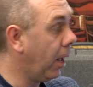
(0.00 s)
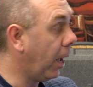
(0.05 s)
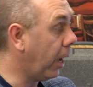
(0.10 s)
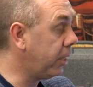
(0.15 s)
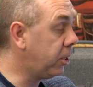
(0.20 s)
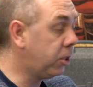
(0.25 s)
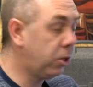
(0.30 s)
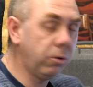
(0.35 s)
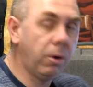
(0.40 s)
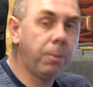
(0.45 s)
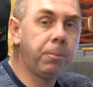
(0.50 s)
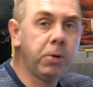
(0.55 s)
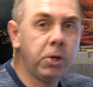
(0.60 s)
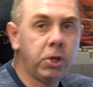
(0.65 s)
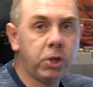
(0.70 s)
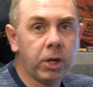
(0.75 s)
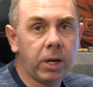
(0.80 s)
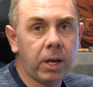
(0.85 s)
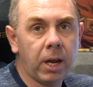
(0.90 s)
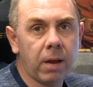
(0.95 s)
I do
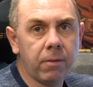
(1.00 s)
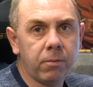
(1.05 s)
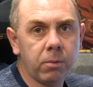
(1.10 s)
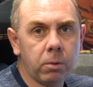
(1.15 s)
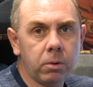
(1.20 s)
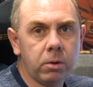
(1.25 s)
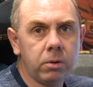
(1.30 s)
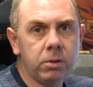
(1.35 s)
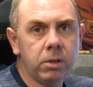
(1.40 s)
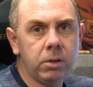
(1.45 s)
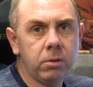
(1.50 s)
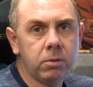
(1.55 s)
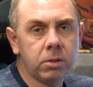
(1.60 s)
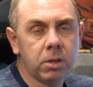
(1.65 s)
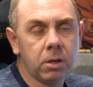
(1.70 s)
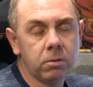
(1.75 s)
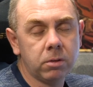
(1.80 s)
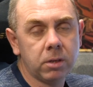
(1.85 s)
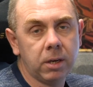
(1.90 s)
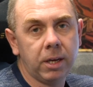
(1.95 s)
appreciate everyone who
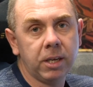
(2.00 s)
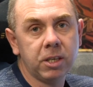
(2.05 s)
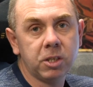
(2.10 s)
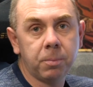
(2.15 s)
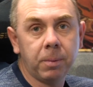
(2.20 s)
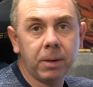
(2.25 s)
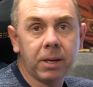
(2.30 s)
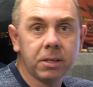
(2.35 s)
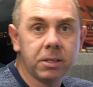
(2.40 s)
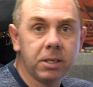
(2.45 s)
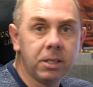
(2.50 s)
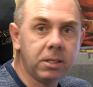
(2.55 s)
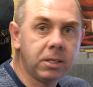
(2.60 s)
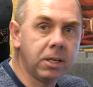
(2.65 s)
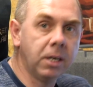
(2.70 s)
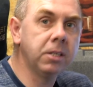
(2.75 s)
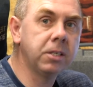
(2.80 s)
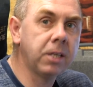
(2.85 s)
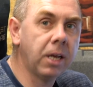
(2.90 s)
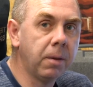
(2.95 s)
used those links because it
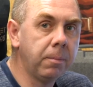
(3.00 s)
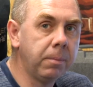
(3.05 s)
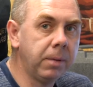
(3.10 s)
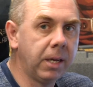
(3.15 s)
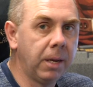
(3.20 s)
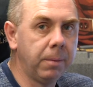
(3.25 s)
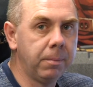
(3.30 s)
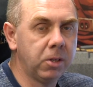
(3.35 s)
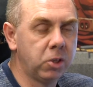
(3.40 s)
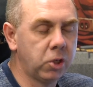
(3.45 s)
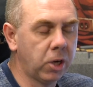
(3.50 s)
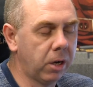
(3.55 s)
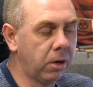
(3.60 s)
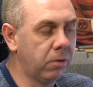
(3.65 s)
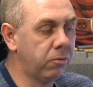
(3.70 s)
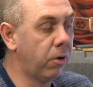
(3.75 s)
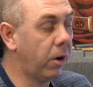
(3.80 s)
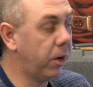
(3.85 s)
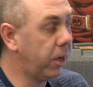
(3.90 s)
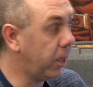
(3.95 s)
does help me keep the
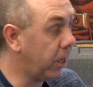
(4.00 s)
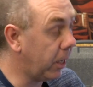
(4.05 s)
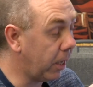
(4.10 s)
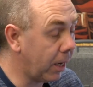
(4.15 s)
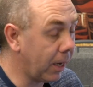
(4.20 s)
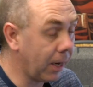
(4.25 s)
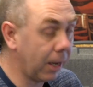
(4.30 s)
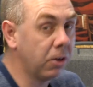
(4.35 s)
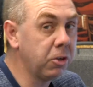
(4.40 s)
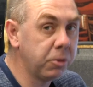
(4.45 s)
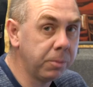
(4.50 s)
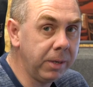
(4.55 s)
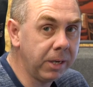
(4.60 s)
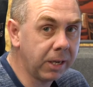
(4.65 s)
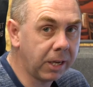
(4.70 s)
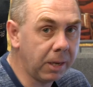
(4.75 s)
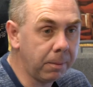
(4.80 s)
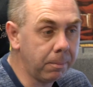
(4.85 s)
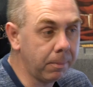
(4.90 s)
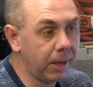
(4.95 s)
channel running and it allows me
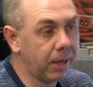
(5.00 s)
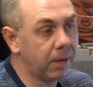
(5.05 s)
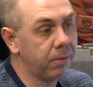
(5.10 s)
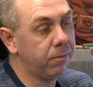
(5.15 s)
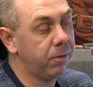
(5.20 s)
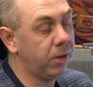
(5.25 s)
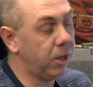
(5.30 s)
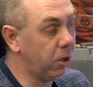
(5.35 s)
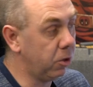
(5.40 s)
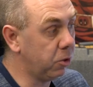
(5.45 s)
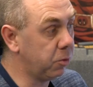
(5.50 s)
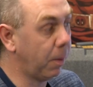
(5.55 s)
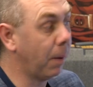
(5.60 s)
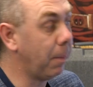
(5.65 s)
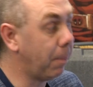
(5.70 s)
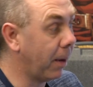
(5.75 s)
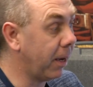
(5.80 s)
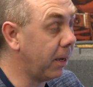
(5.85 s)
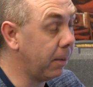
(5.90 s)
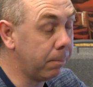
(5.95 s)
to keep making videos by
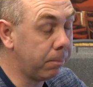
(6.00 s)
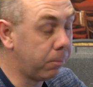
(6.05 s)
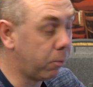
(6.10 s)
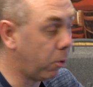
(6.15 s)
buying